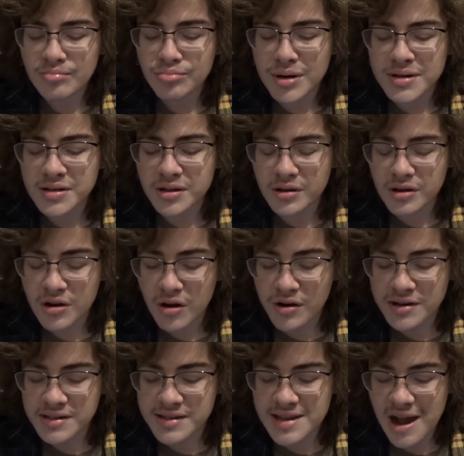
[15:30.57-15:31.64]
Prescott could
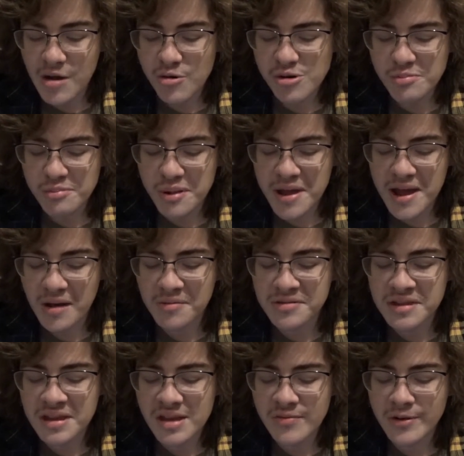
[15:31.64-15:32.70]
already see how it would play out on
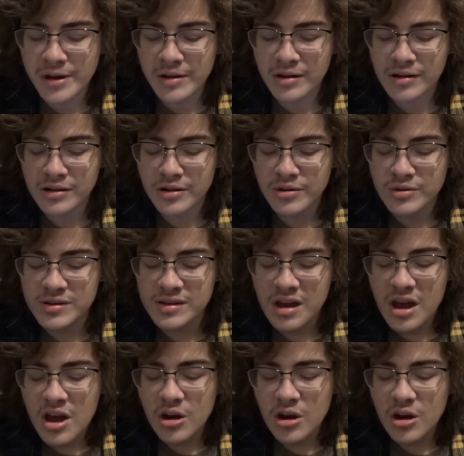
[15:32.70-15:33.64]
the evening news.